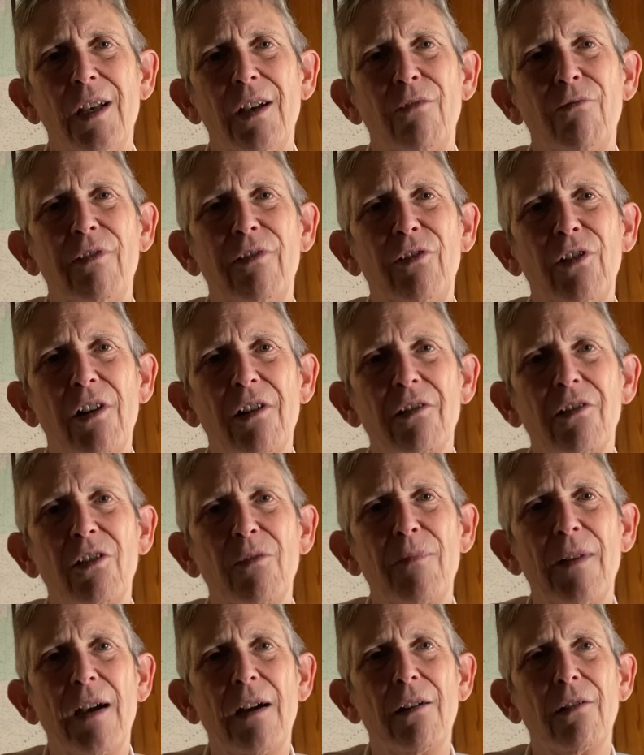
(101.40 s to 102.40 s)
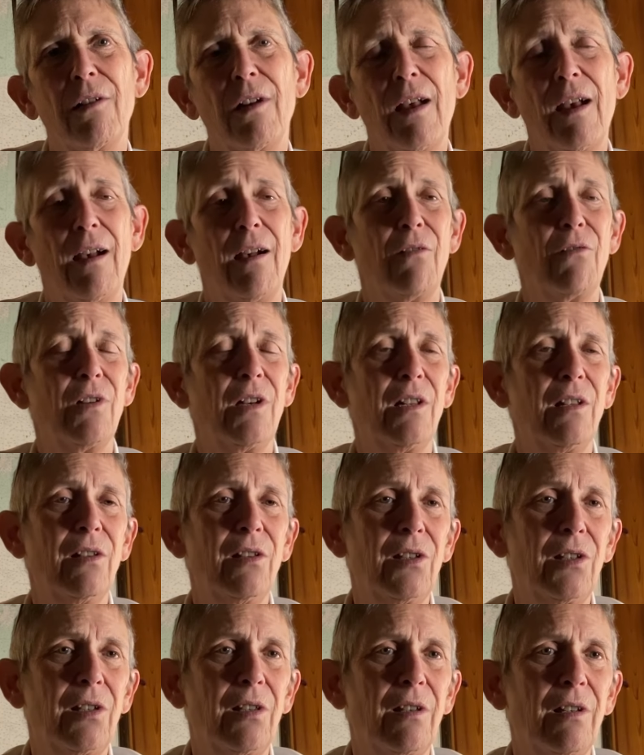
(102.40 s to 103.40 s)
We've talked about how it
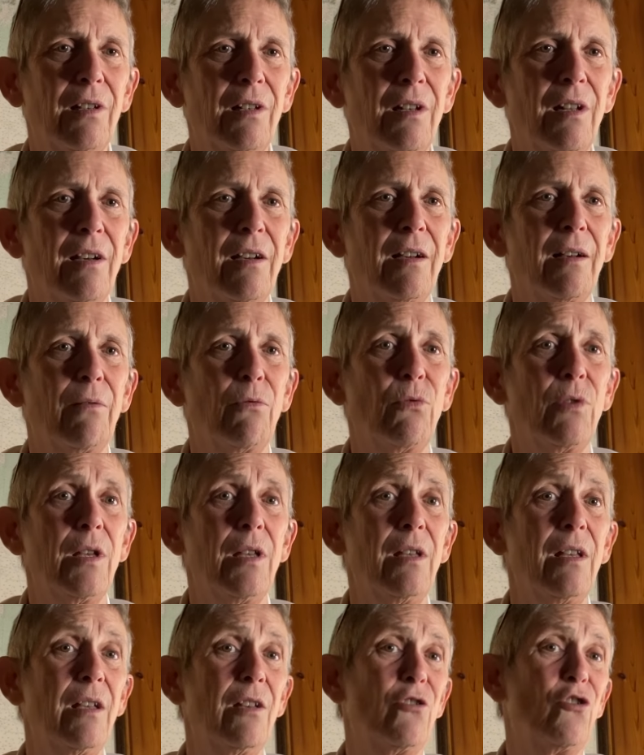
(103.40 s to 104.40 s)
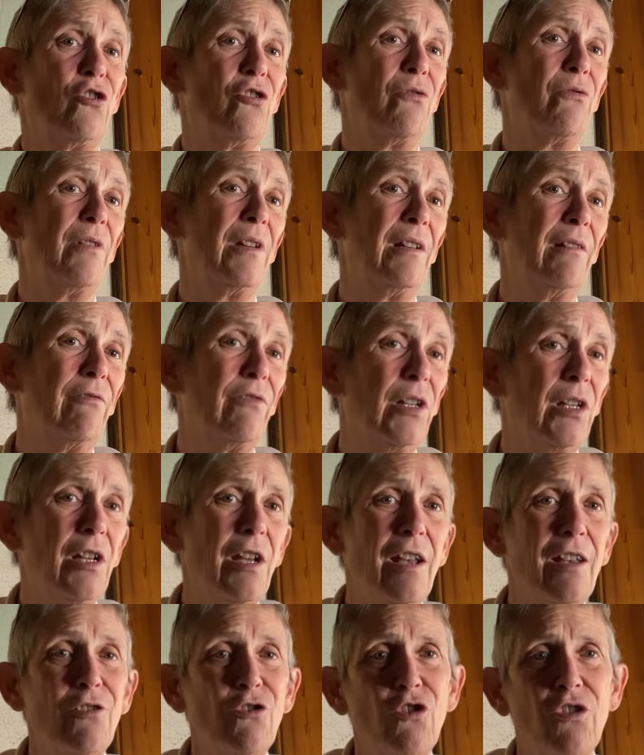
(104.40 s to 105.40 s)
is that uh, we issue
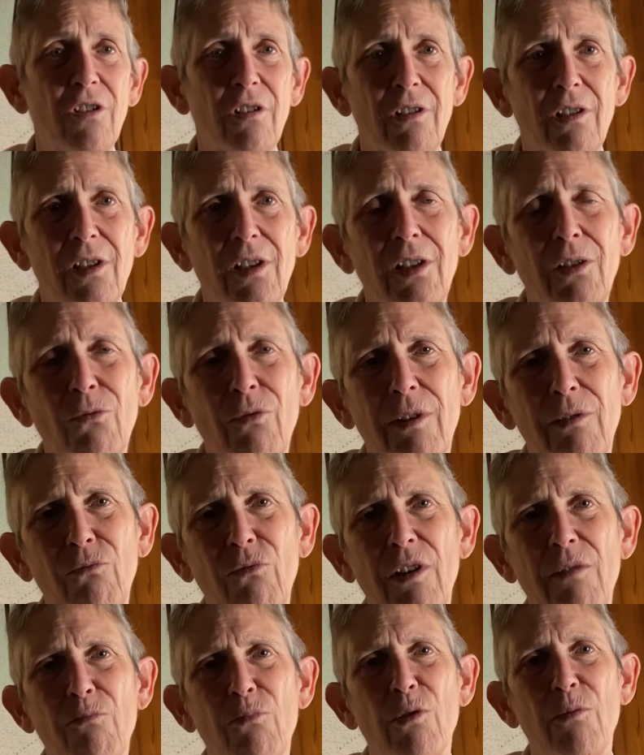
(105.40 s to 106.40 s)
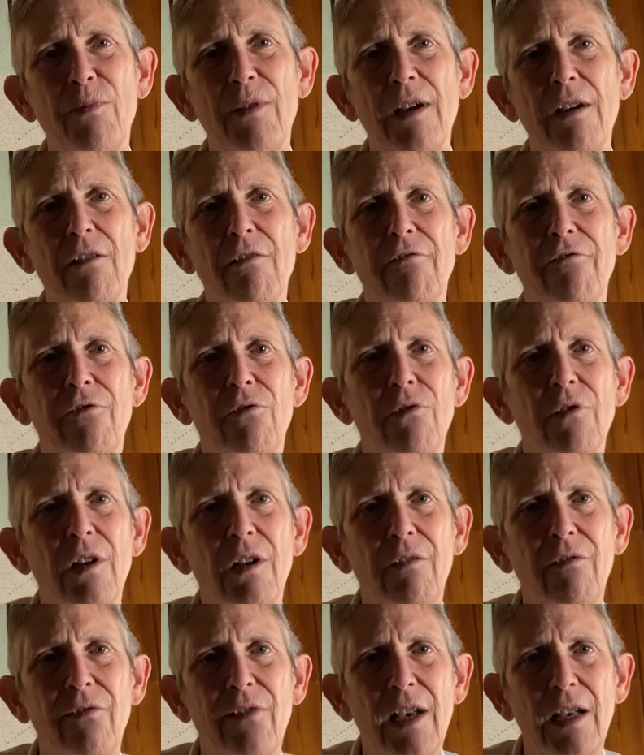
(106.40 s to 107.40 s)
invitations when we prepare for
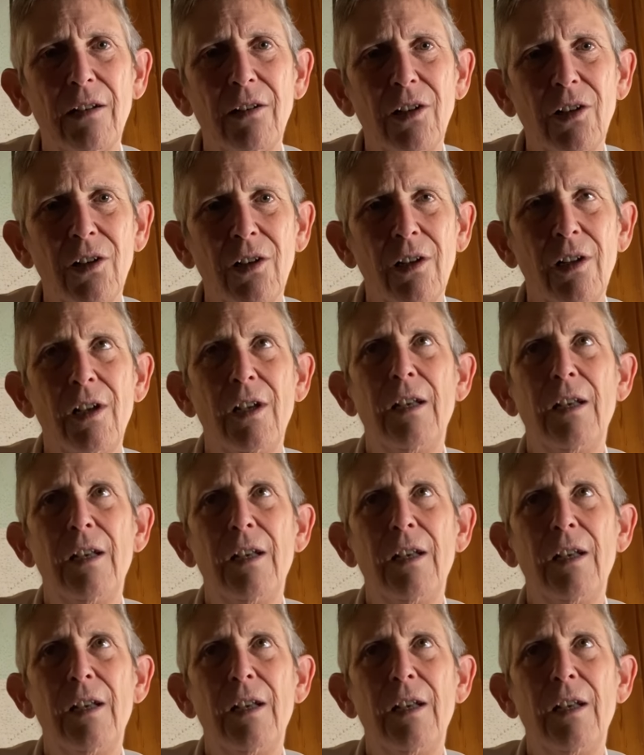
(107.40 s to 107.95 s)
an event.